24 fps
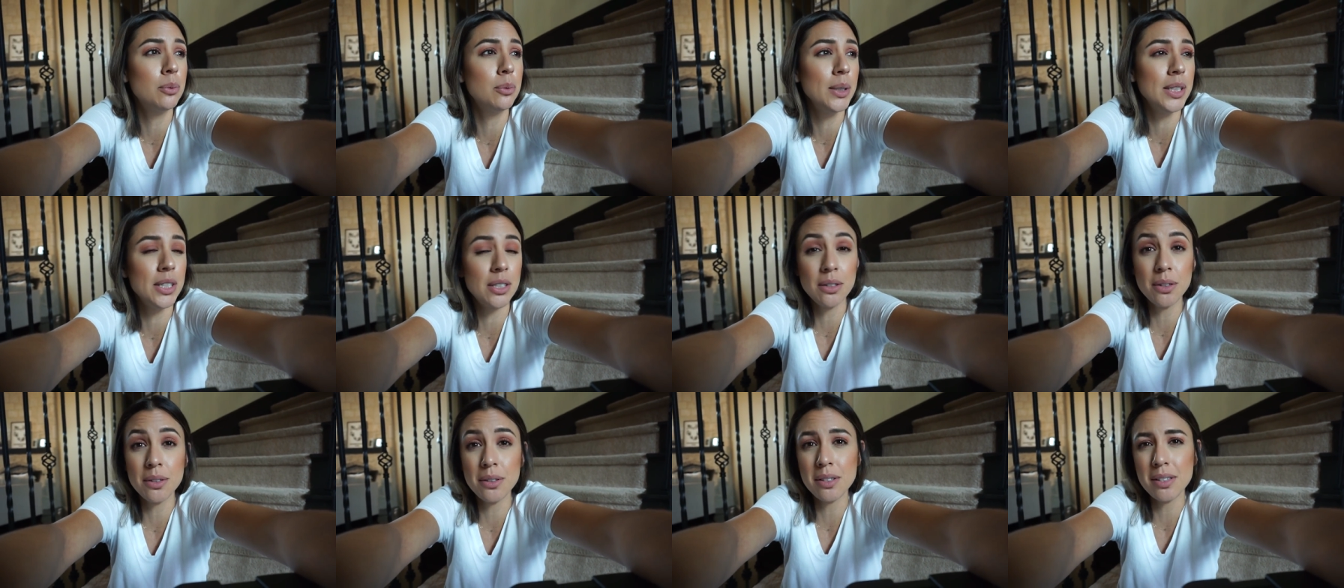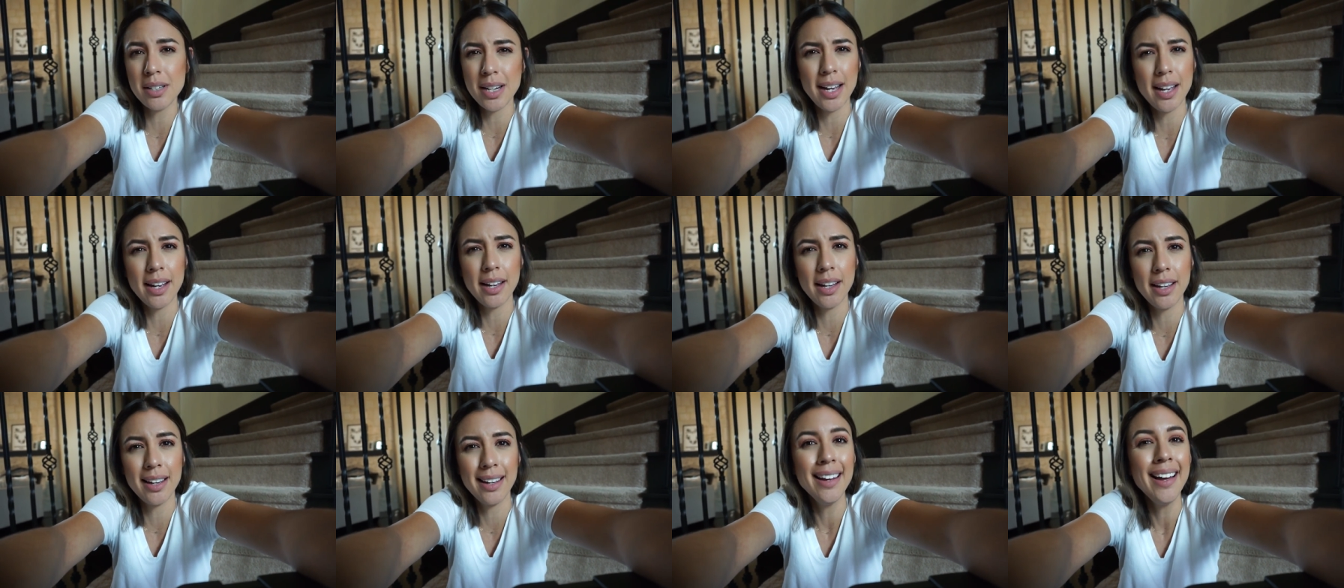winter's
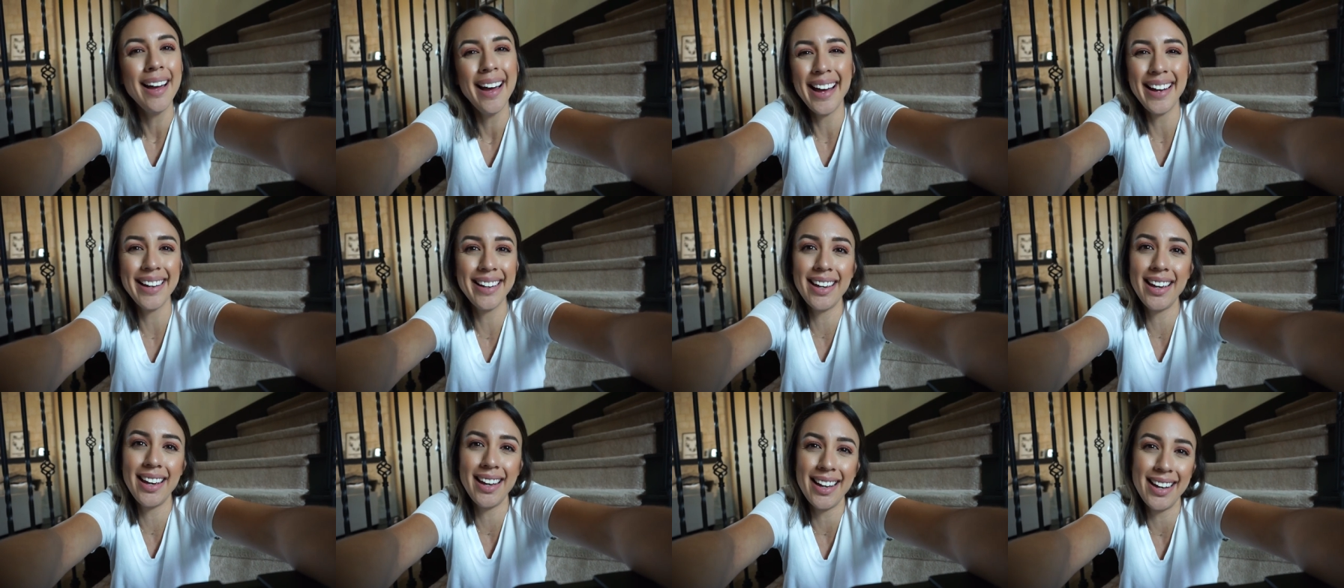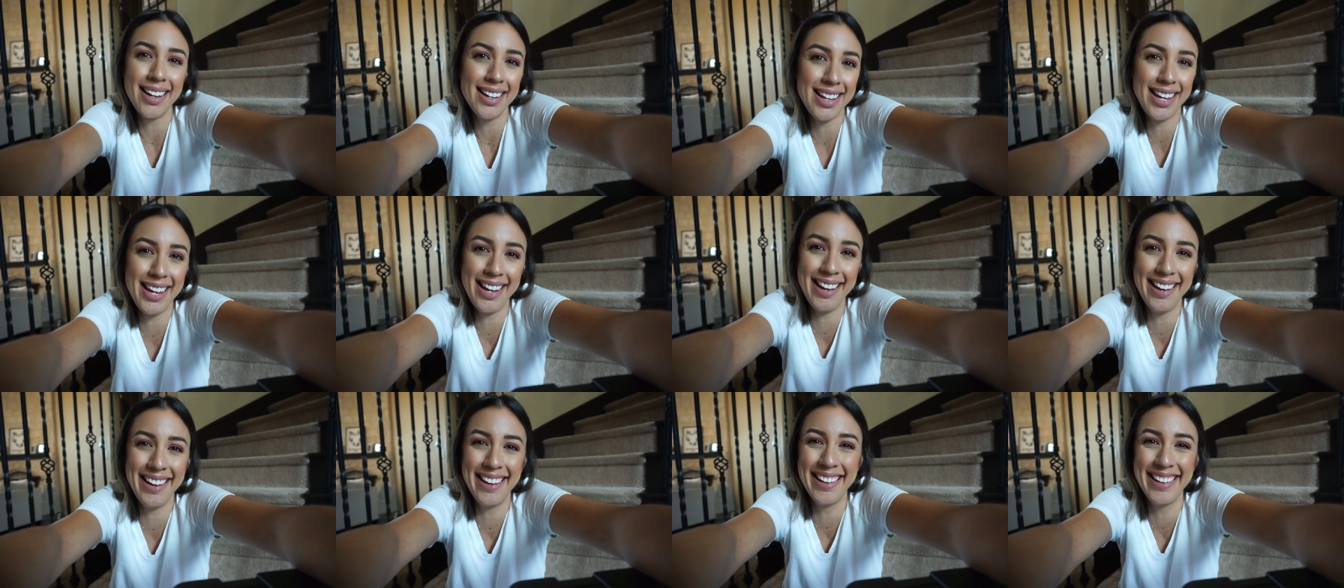day. I can't, I
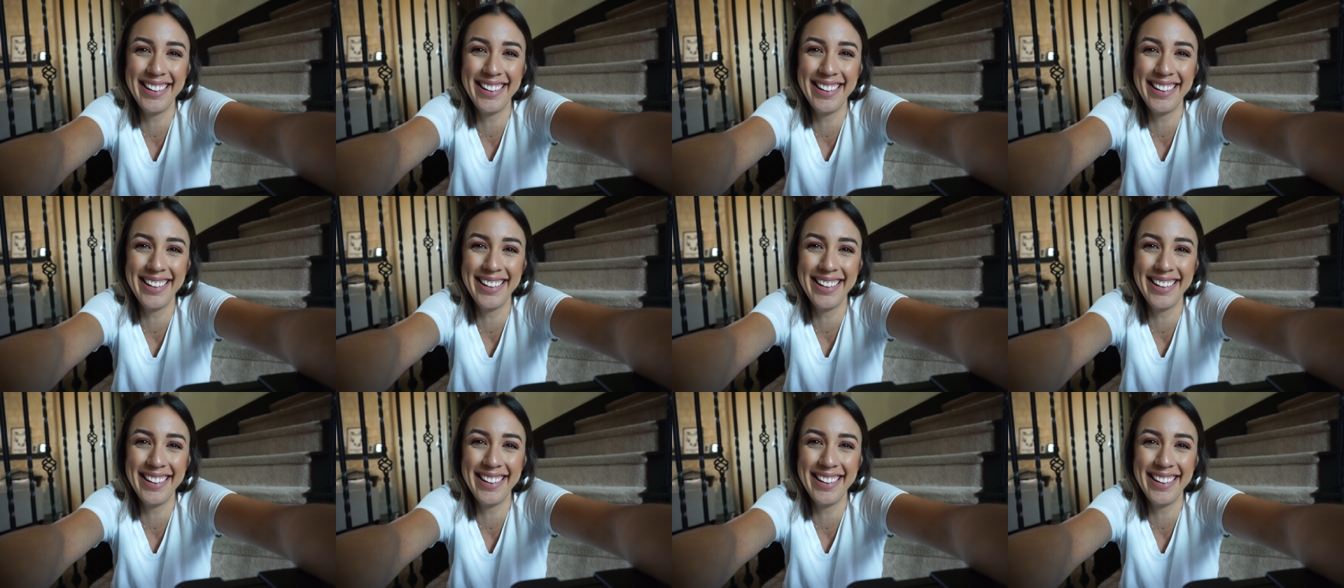can't.